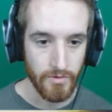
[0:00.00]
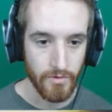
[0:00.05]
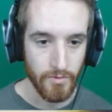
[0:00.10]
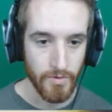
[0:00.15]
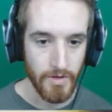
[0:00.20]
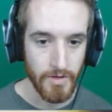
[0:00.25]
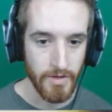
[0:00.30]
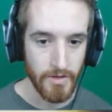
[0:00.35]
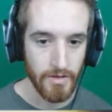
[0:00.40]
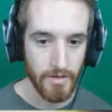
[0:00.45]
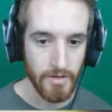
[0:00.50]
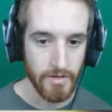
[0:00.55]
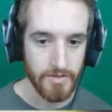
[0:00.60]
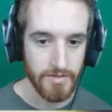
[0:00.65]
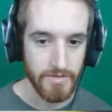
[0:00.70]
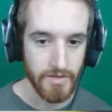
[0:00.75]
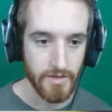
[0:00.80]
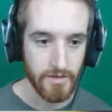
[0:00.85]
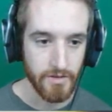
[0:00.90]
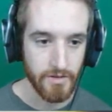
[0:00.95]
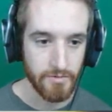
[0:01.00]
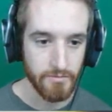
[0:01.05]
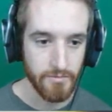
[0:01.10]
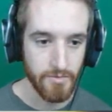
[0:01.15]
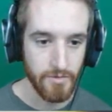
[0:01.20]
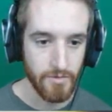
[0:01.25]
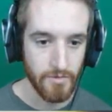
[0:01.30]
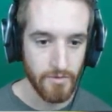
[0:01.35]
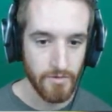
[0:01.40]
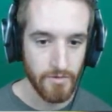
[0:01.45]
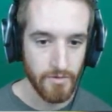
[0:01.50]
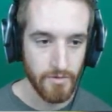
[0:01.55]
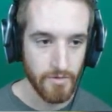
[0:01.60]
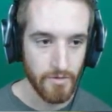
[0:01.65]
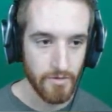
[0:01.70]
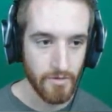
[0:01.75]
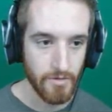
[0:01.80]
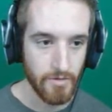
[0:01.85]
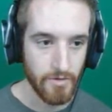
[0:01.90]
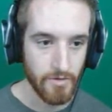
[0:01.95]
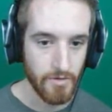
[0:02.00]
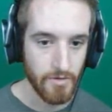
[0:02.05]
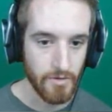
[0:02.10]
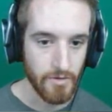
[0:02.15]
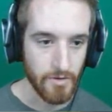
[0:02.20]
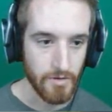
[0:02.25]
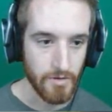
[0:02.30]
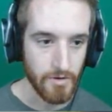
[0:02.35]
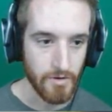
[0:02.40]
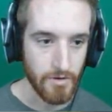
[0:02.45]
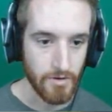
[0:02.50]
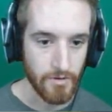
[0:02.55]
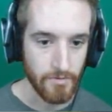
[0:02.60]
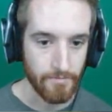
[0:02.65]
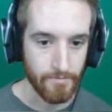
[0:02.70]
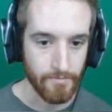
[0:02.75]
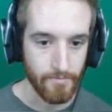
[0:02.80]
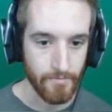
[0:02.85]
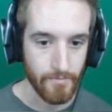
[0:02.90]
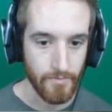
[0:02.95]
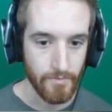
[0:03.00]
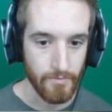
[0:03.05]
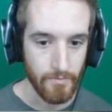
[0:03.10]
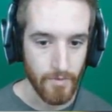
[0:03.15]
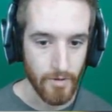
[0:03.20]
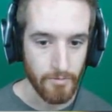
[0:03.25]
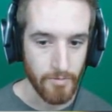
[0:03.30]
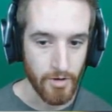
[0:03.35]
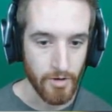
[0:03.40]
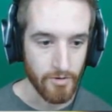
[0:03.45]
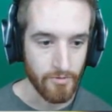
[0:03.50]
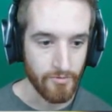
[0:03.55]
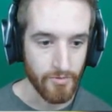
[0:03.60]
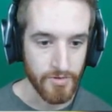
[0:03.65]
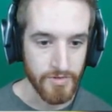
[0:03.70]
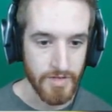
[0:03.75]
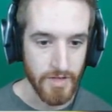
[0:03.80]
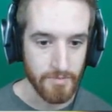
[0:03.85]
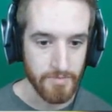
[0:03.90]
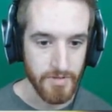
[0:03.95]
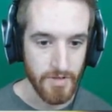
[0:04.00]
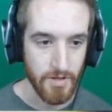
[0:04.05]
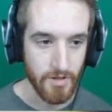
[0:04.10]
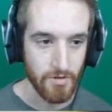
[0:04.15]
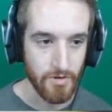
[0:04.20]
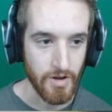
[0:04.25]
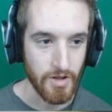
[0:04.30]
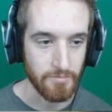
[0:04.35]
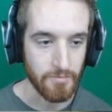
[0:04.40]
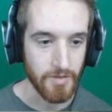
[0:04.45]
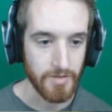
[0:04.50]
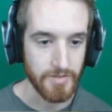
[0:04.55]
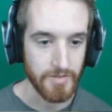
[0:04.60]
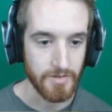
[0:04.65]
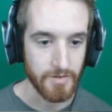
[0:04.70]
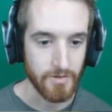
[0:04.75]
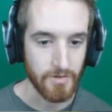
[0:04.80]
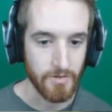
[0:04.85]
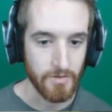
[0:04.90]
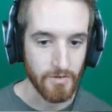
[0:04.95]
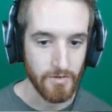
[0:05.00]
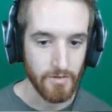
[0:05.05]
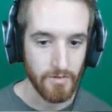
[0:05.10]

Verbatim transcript: there a way to get a line of sight on him? I don't know. I'm hearing footsteps all around me, too.